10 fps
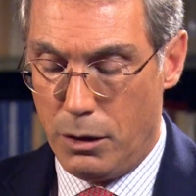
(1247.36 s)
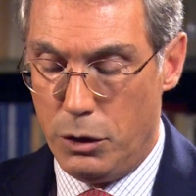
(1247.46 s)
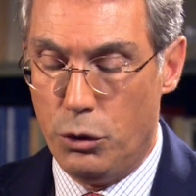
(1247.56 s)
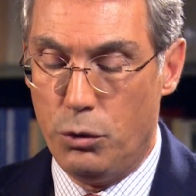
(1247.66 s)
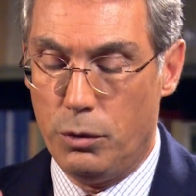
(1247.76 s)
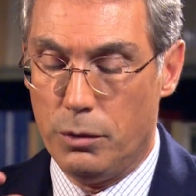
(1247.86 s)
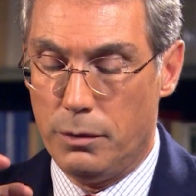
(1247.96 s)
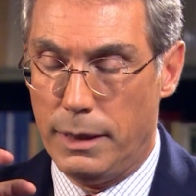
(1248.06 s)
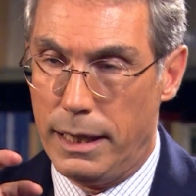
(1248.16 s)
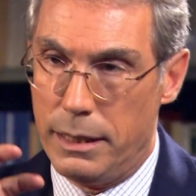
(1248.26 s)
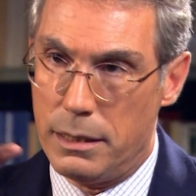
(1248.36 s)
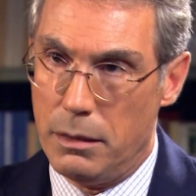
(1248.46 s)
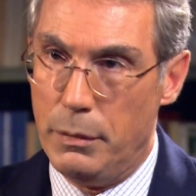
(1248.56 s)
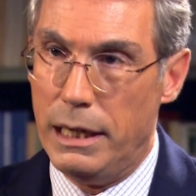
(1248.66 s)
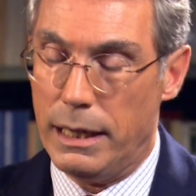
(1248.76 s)
You, that is
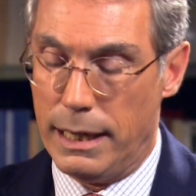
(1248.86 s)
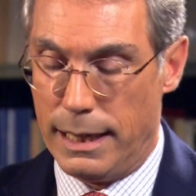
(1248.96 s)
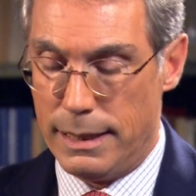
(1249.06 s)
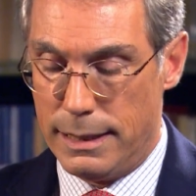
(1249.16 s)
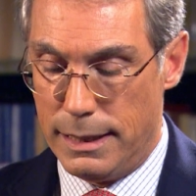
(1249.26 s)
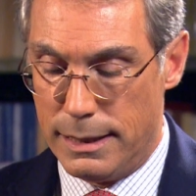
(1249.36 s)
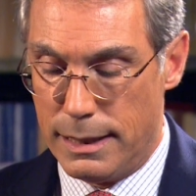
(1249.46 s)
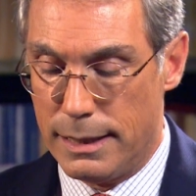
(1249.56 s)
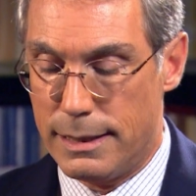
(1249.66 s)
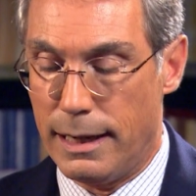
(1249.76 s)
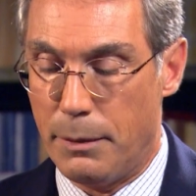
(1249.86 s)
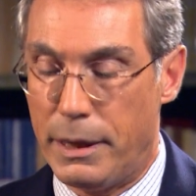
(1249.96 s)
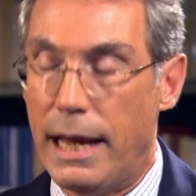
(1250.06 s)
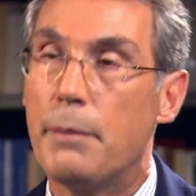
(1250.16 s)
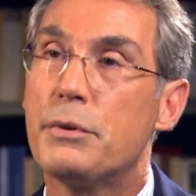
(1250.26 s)
the Minna diocese, has set up
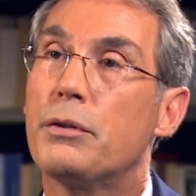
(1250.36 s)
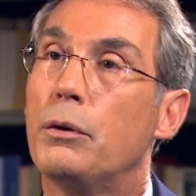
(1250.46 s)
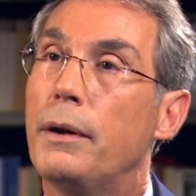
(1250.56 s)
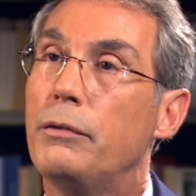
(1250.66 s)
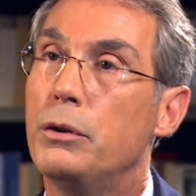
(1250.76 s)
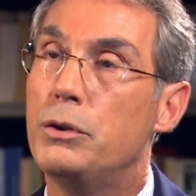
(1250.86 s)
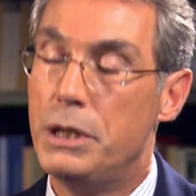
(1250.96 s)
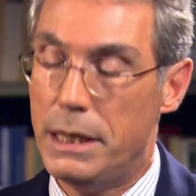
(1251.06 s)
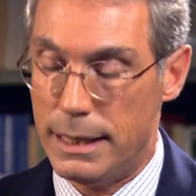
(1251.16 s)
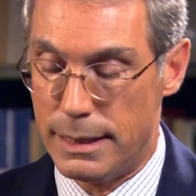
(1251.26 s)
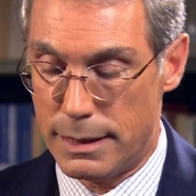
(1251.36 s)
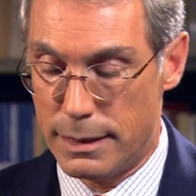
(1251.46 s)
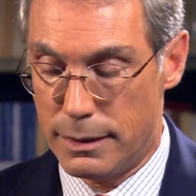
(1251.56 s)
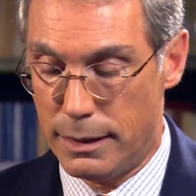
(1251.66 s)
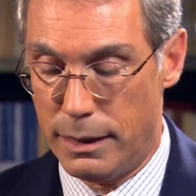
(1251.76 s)
camps for
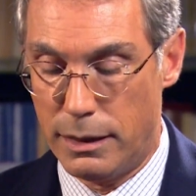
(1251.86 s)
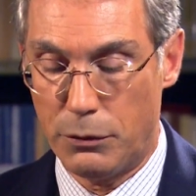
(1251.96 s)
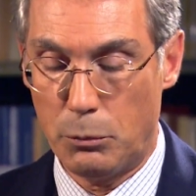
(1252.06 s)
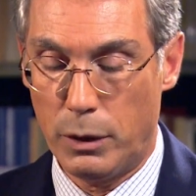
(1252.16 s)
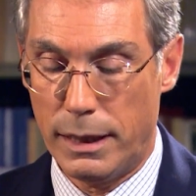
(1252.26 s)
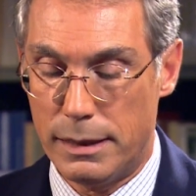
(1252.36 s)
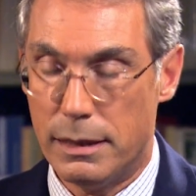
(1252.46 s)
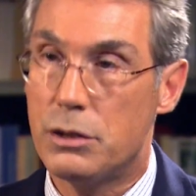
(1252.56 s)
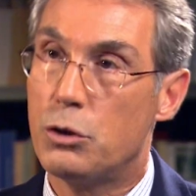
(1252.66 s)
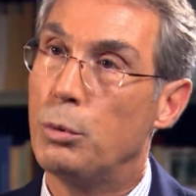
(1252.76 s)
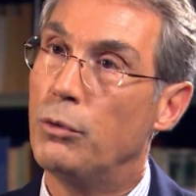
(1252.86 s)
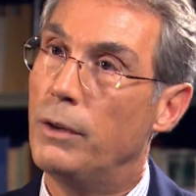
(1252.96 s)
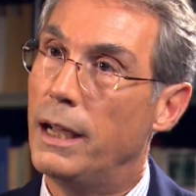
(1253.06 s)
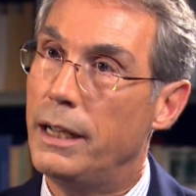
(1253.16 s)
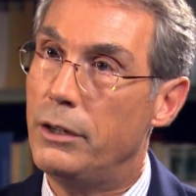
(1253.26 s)
refugees in different places to
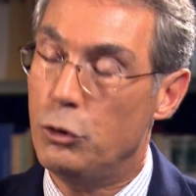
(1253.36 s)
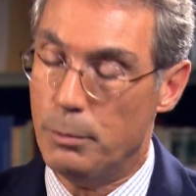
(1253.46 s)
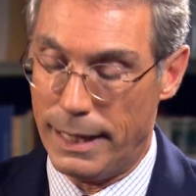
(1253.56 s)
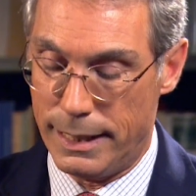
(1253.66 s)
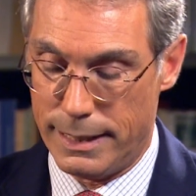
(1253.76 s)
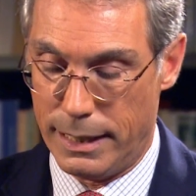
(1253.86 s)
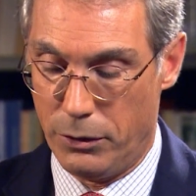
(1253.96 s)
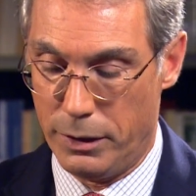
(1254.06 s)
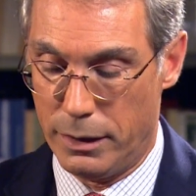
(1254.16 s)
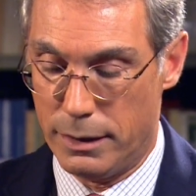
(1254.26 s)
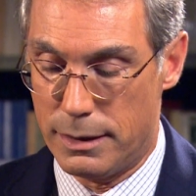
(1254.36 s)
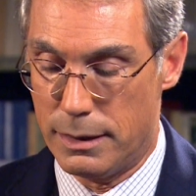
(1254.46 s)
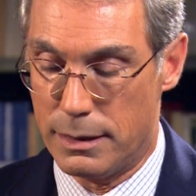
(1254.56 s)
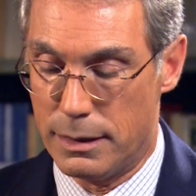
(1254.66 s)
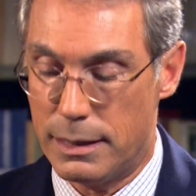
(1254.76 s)
provide humanitarian
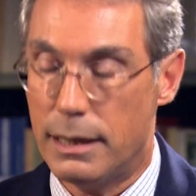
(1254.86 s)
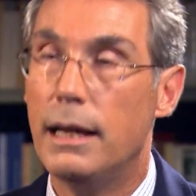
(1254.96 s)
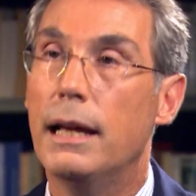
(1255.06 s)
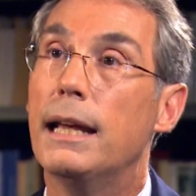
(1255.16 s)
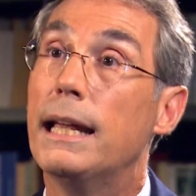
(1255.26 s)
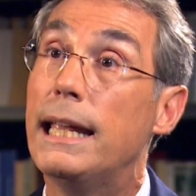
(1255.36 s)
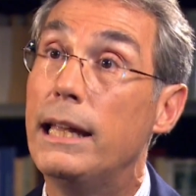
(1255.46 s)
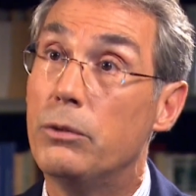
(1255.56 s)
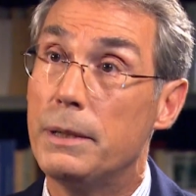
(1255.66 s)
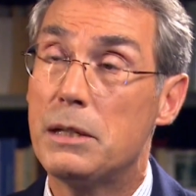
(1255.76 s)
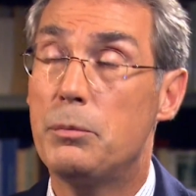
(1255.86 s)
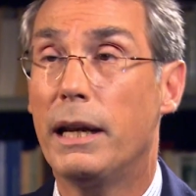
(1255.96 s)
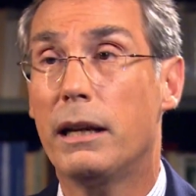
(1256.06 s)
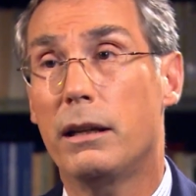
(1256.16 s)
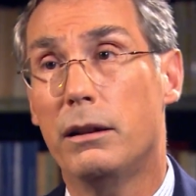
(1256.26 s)
assistance,
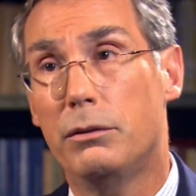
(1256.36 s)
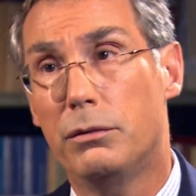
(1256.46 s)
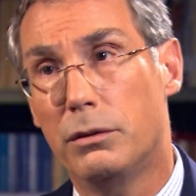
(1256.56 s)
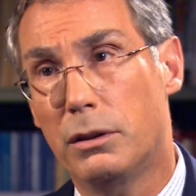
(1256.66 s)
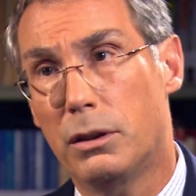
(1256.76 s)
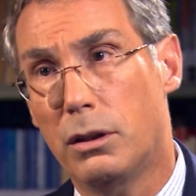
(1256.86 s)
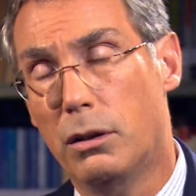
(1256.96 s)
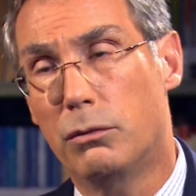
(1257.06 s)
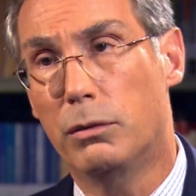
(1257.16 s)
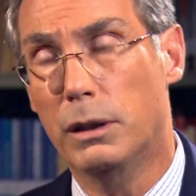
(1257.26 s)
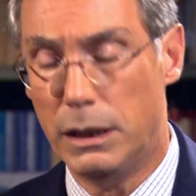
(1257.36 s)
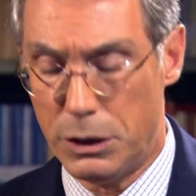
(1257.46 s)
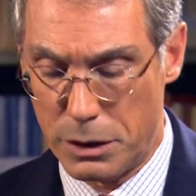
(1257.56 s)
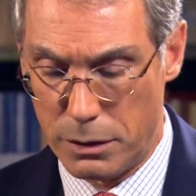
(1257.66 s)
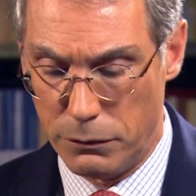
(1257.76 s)
irrespective of
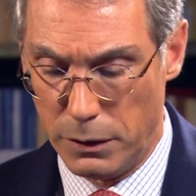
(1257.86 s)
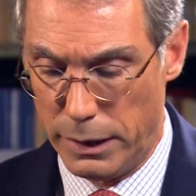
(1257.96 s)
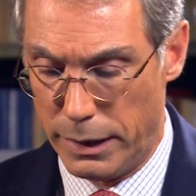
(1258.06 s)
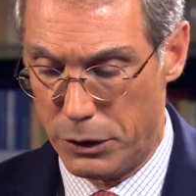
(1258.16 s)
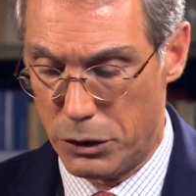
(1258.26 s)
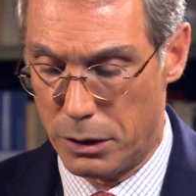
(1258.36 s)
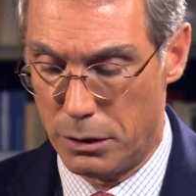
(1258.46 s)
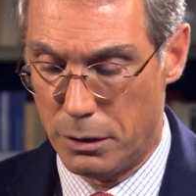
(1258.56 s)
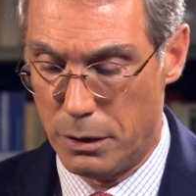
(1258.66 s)
religious affiliation.